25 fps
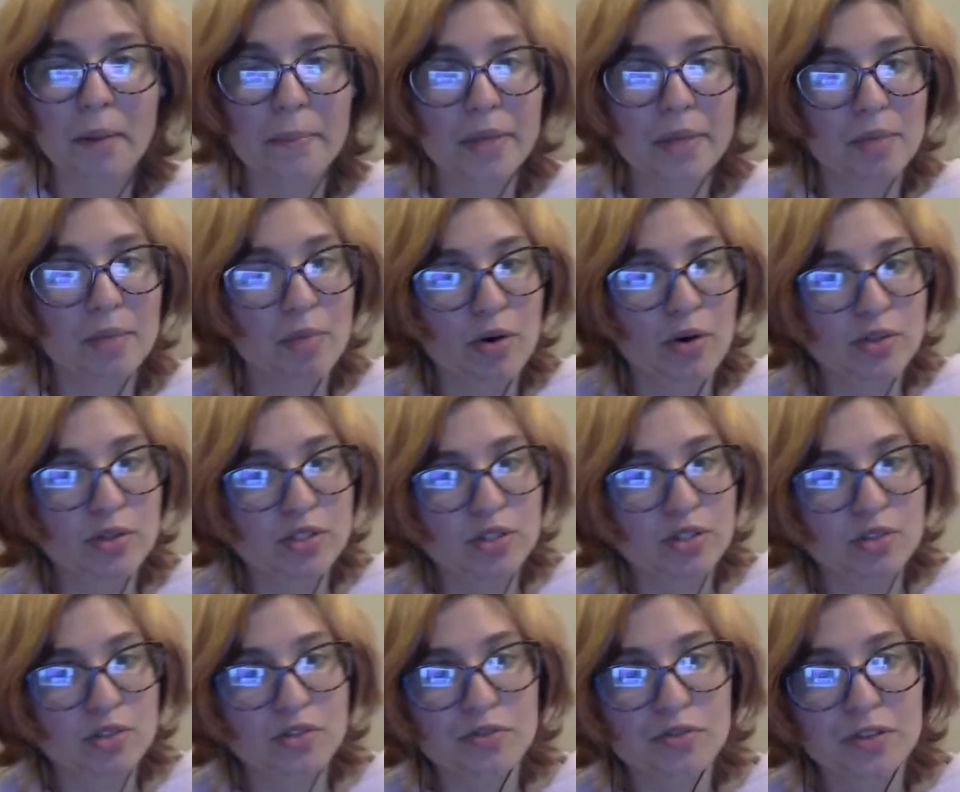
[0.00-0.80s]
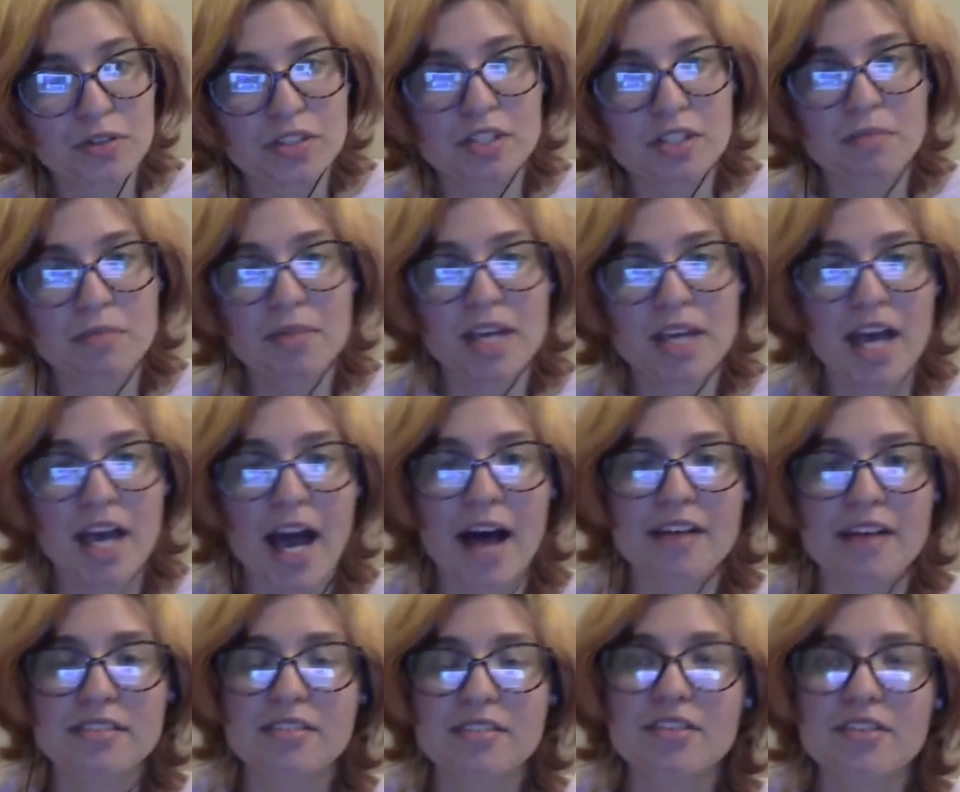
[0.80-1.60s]
most useful to me
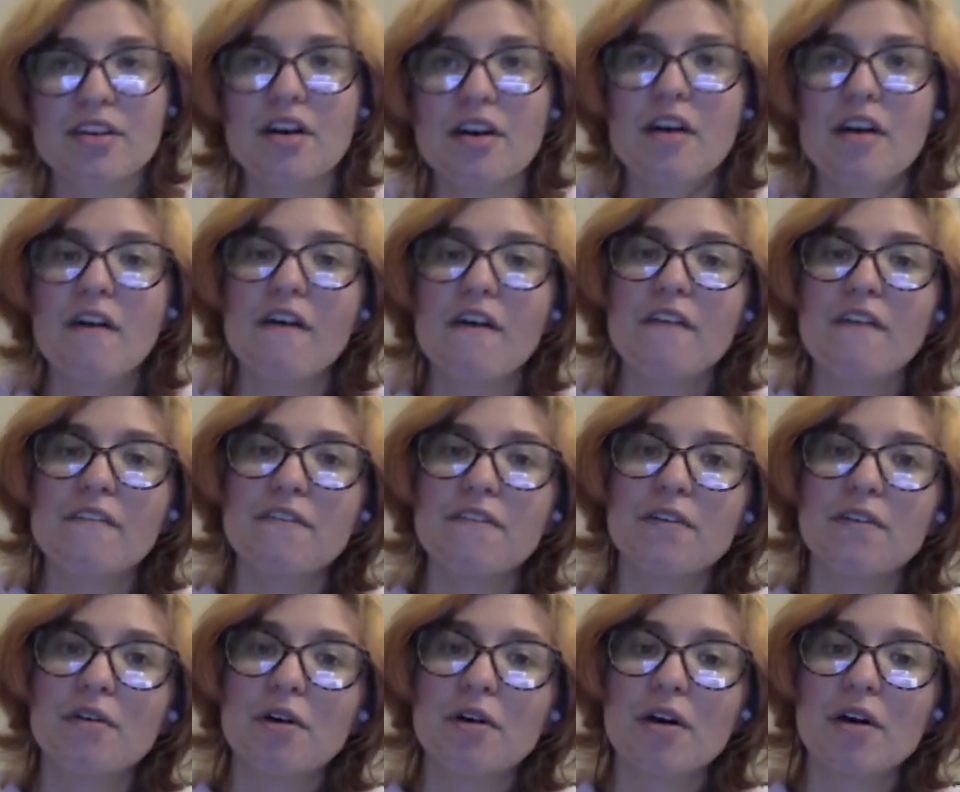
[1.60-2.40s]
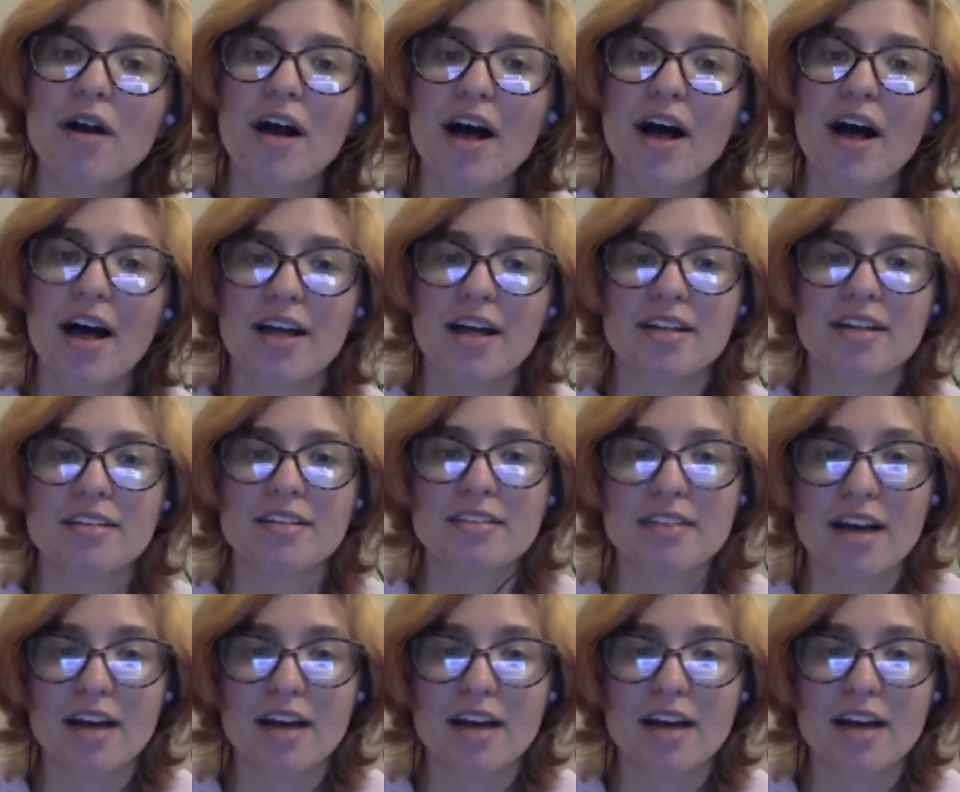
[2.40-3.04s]
as a Friend,